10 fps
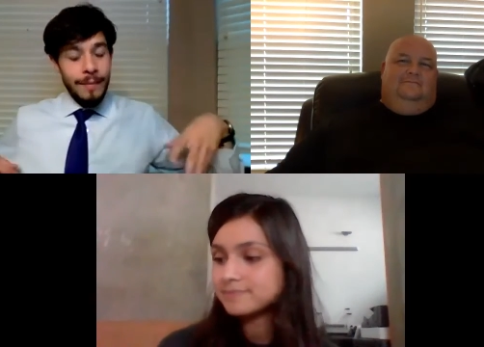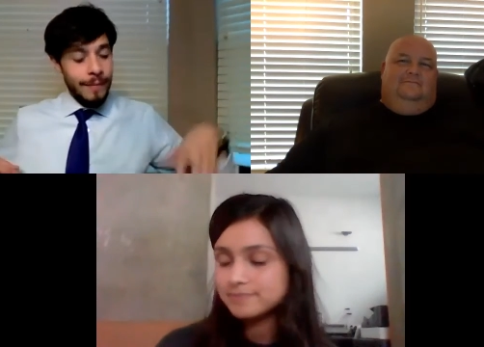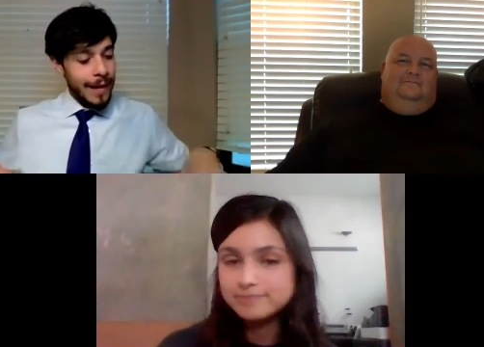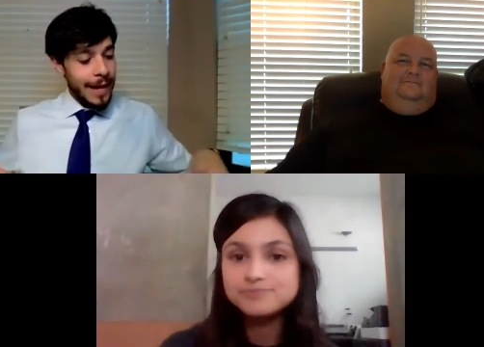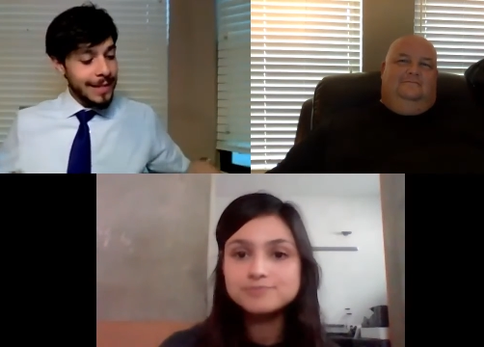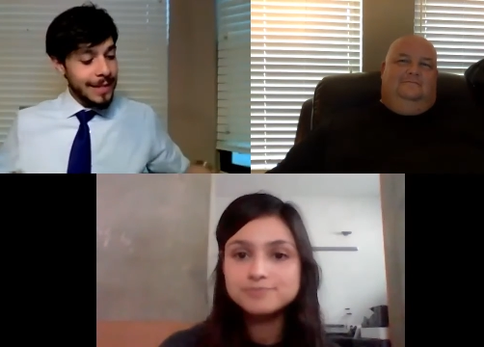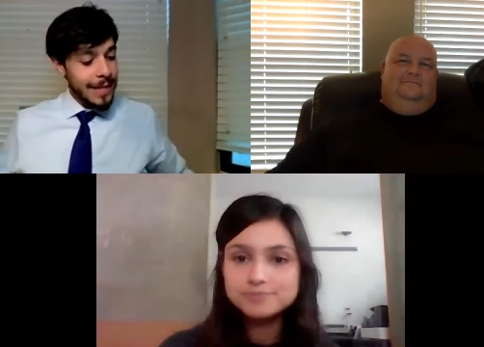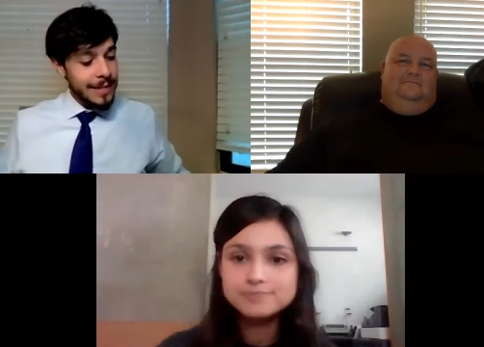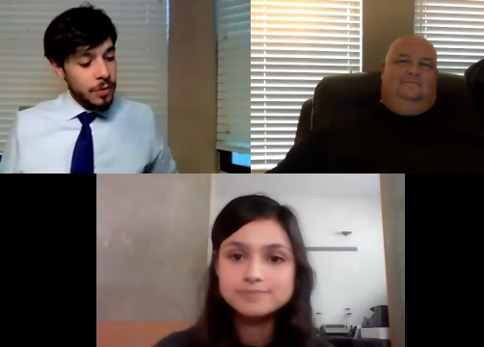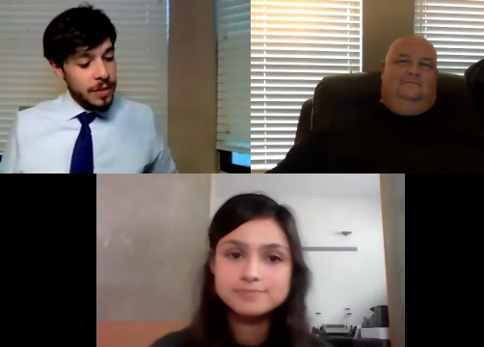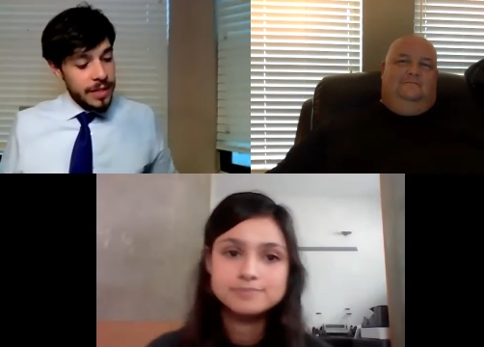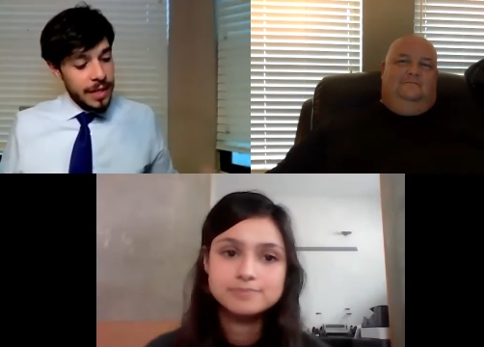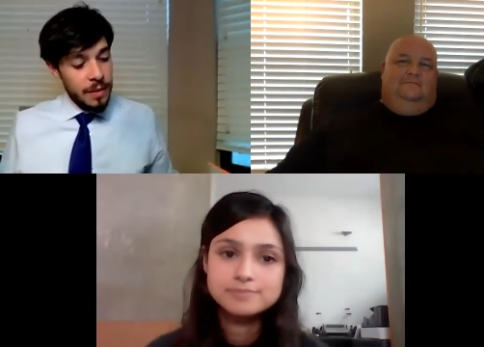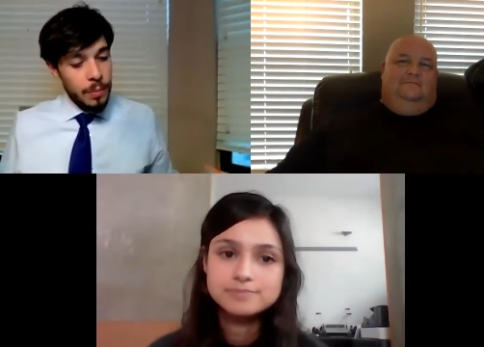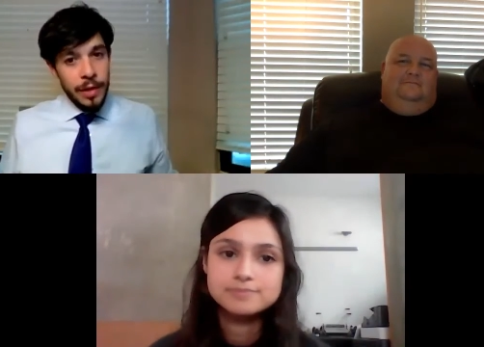Speaker 1: as he says towards the end of the
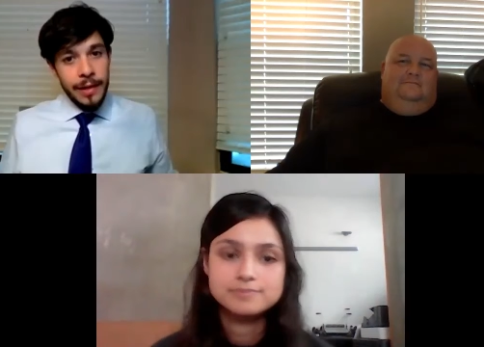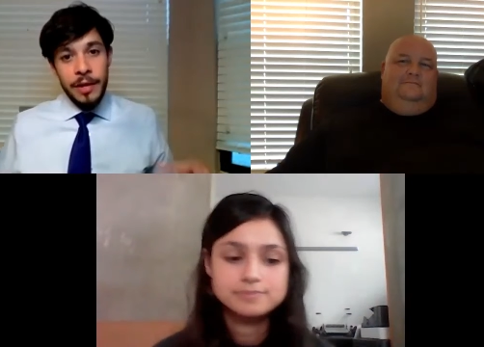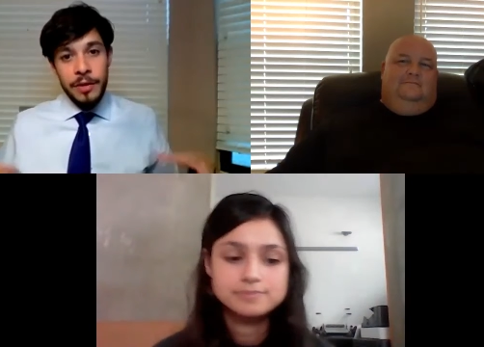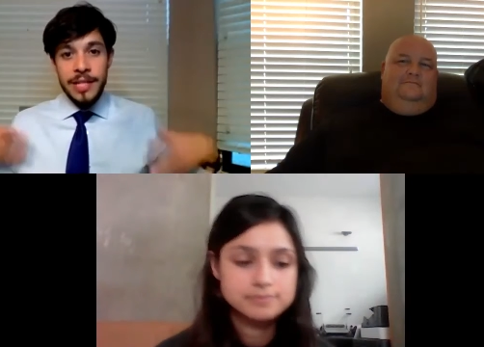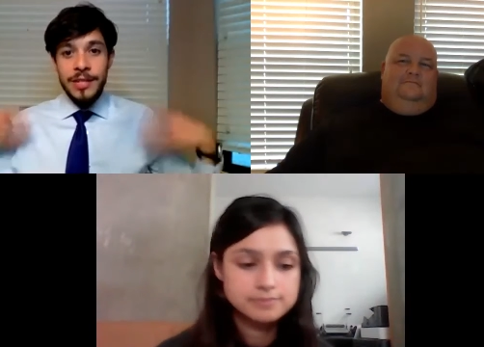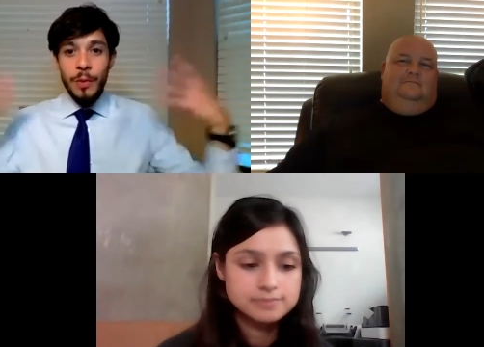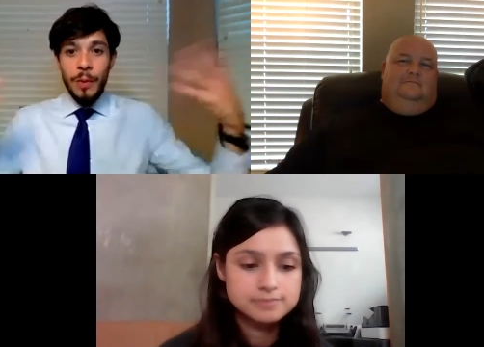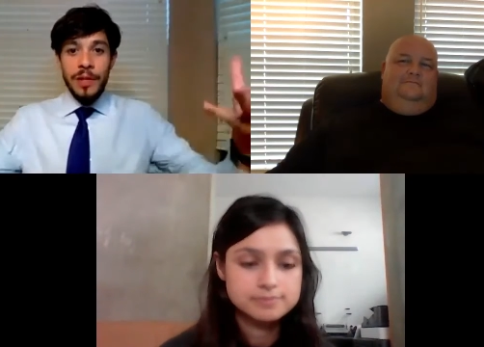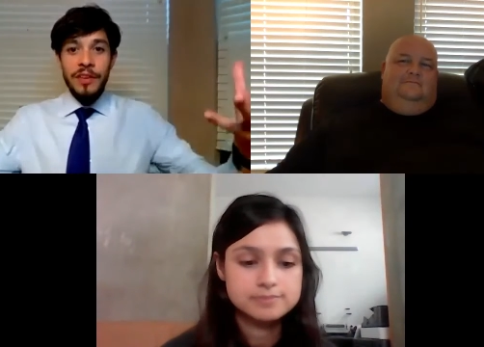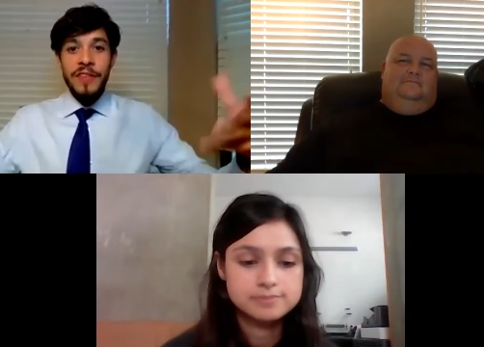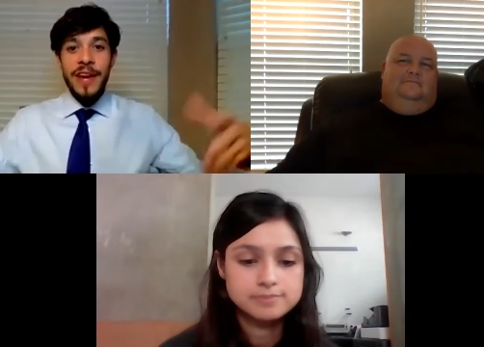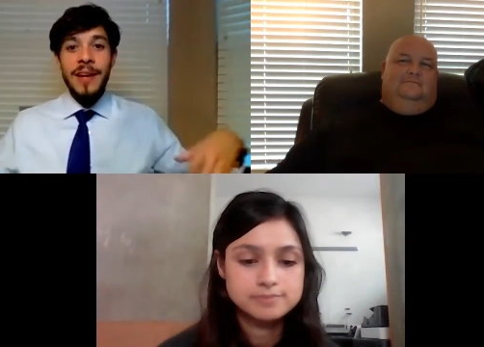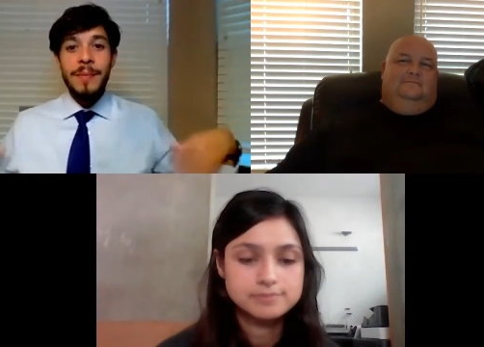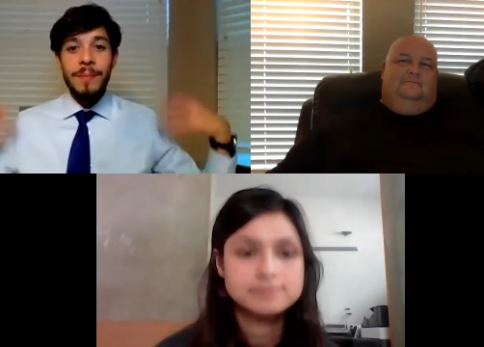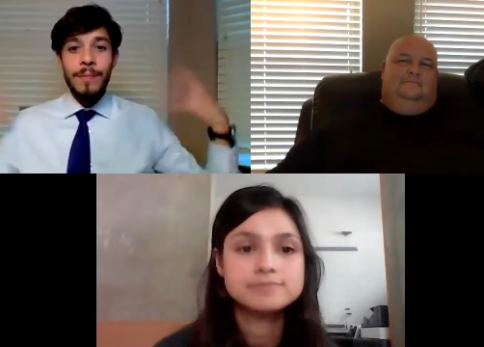book, that creates a ripple effect,
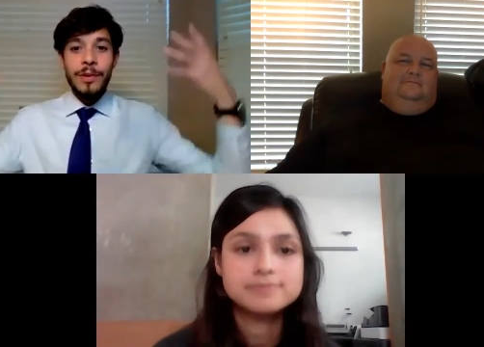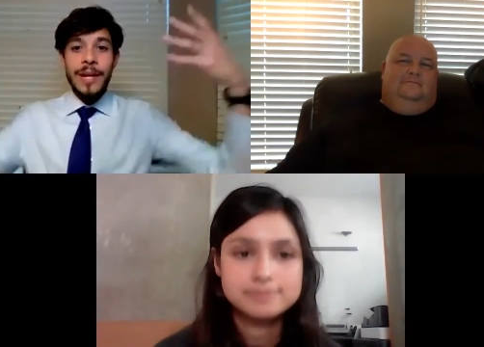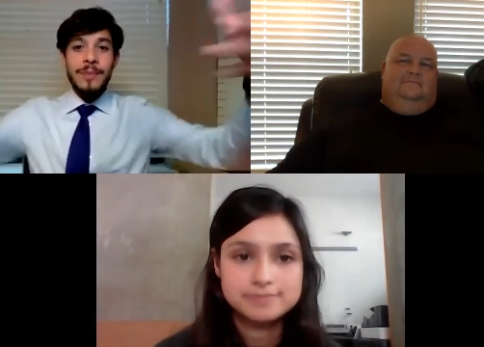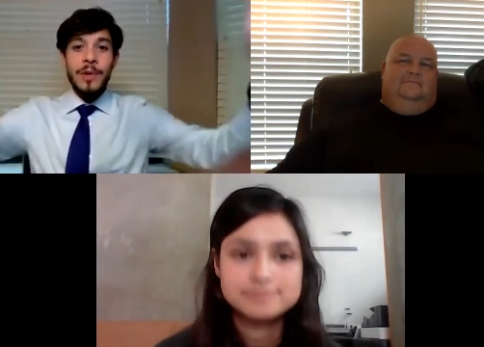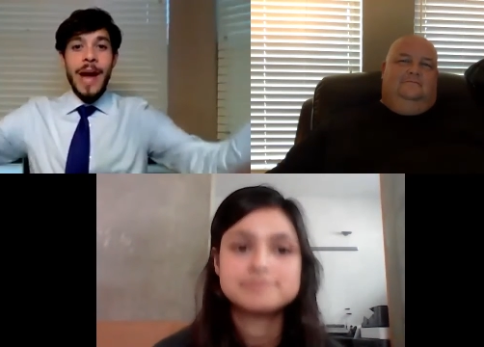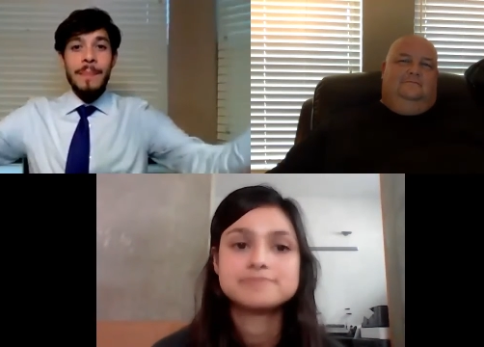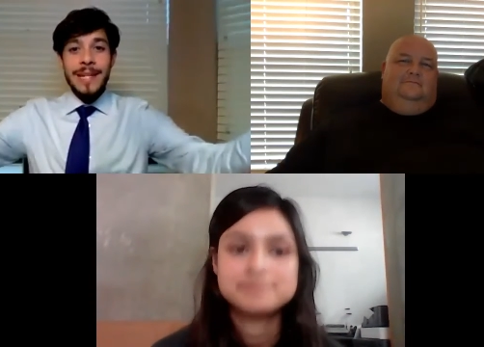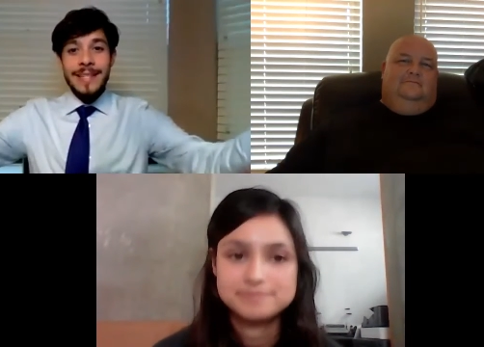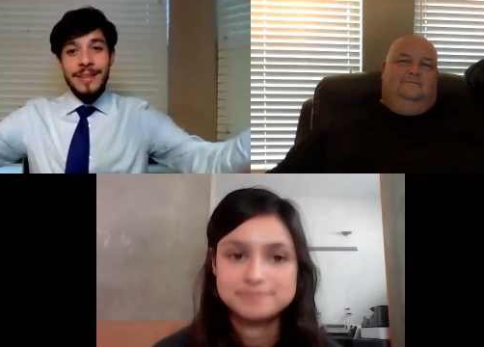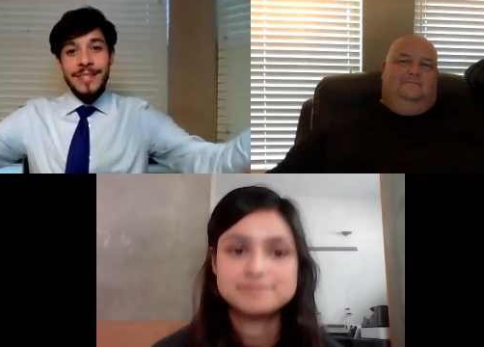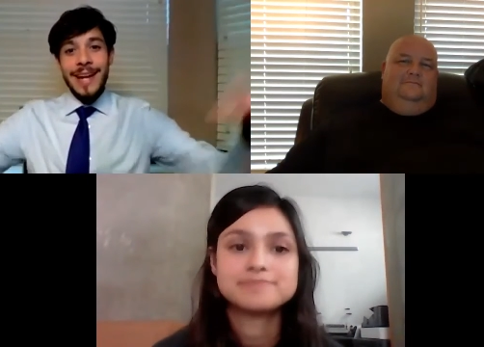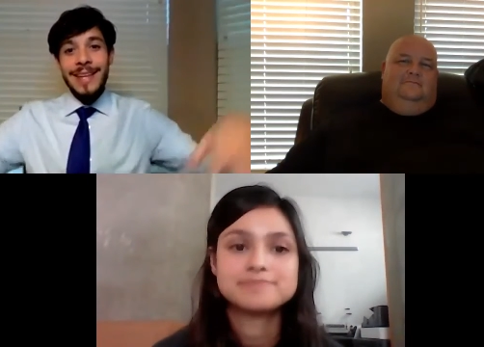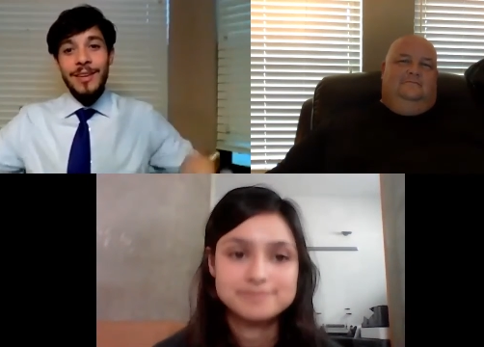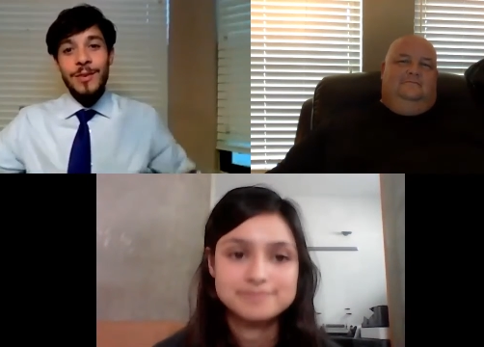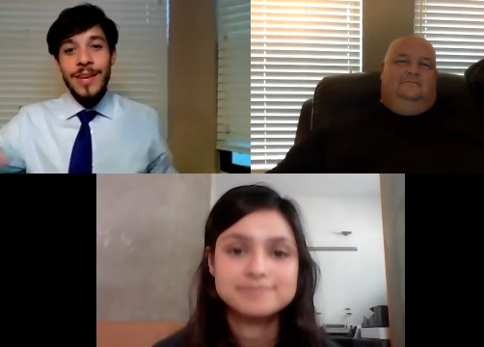creates more happiness outside of
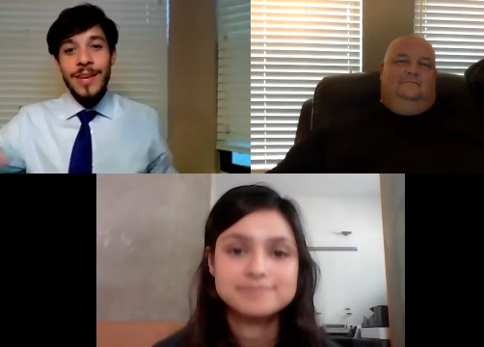you.